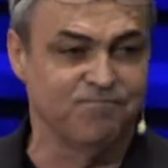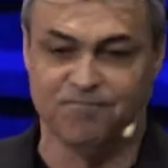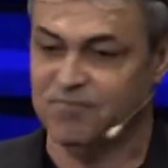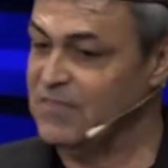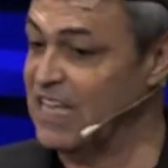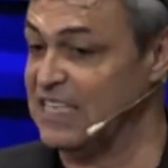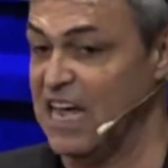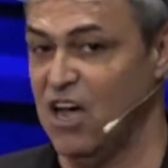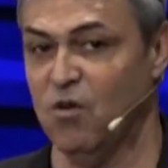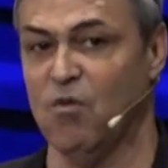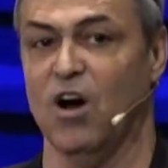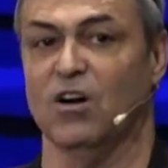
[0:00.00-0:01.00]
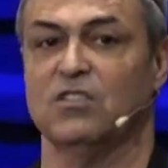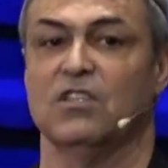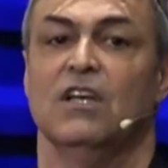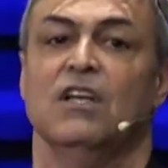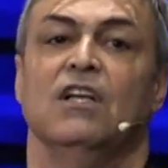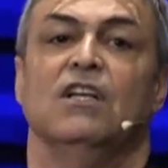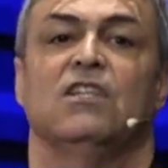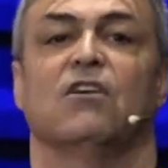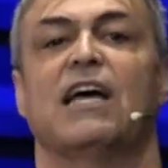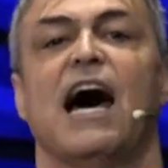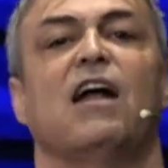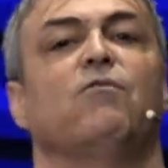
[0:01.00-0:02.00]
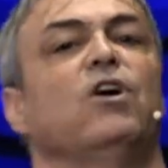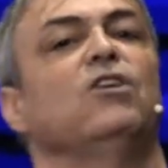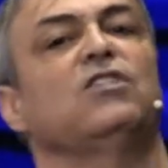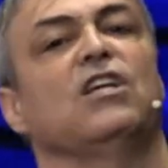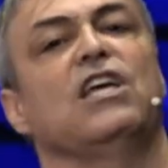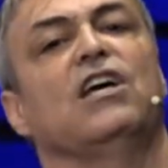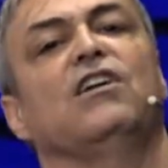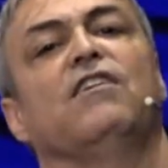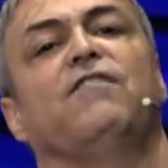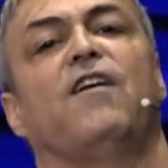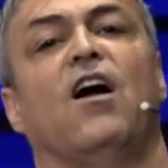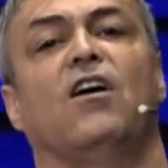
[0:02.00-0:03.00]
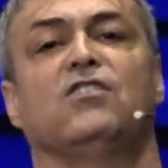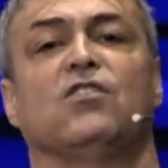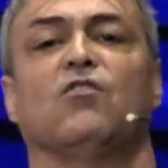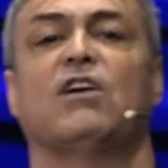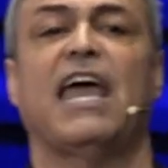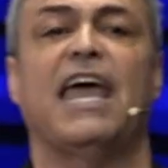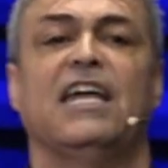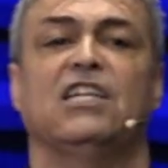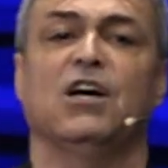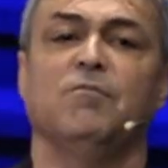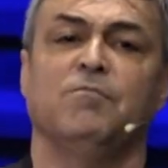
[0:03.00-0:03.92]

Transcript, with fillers: That's how it works. So God rules the universal kingdom.